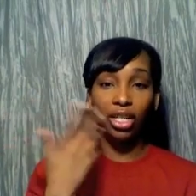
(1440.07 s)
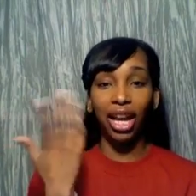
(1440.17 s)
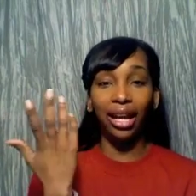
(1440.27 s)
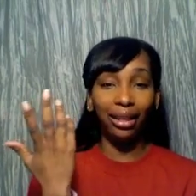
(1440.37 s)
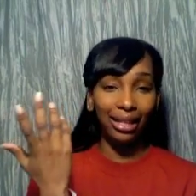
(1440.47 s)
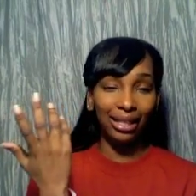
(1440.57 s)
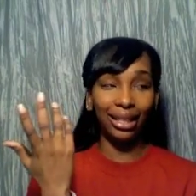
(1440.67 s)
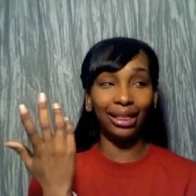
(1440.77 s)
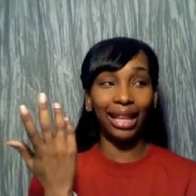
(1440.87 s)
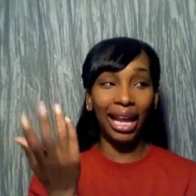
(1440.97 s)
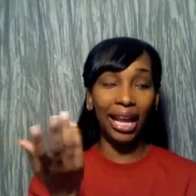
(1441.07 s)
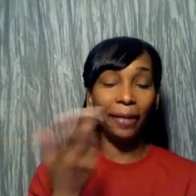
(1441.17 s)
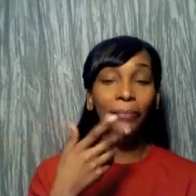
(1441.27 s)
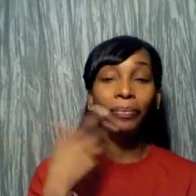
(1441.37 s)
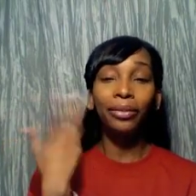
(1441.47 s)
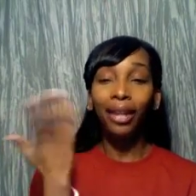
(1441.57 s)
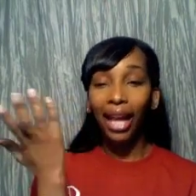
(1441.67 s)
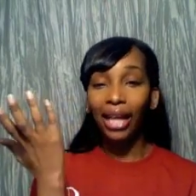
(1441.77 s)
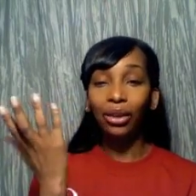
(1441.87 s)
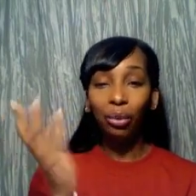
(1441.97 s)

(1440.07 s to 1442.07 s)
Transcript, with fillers: jealousy thing and the